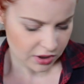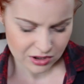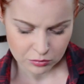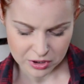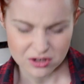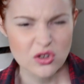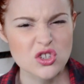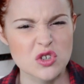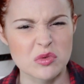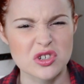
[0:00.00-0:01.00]
A little bit,
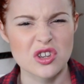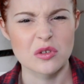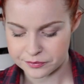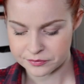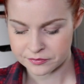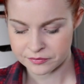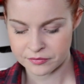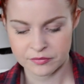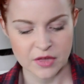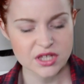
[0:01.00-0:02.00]
not too much though.
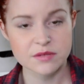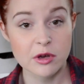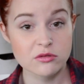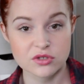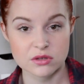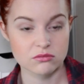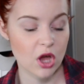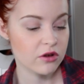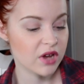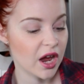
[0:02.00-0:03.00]
It smells
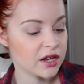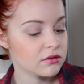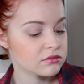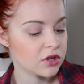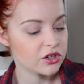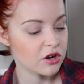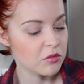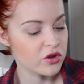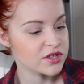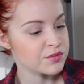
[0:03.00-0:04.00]
okay. I
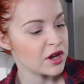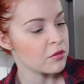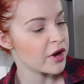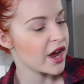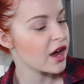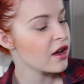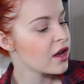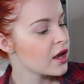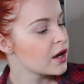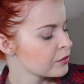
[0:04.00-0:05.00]
don't mind the smell on my hair.
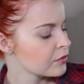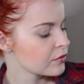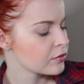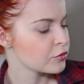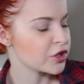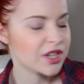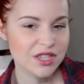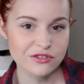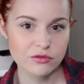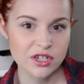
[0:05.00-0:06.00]
But it
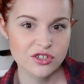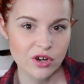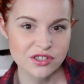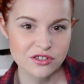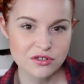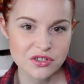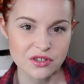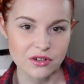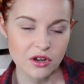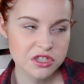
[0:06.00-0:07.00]
is really
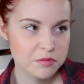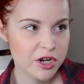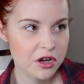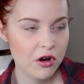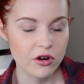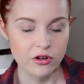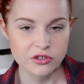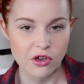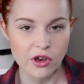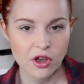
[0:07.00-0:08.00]
translucent. I sprayed it on and I
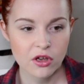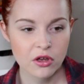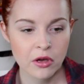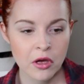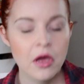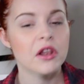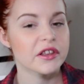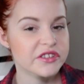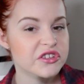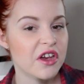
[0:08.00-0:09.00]
was like,
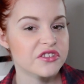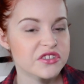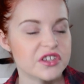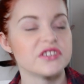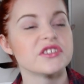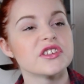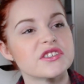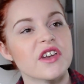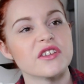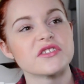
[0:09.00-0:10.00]
let's test this.
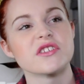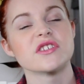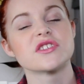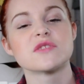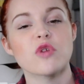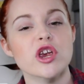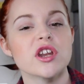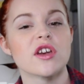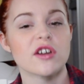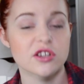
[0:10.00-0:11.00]
Sprayed
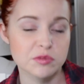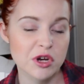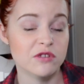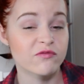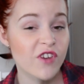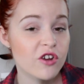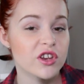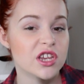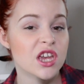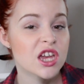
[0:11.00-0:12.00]
a
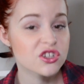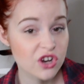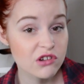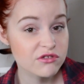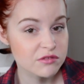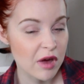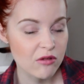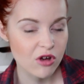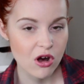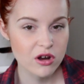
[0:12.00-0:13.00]
very generous
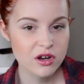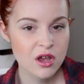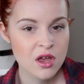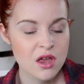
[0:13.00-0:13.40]
amount on,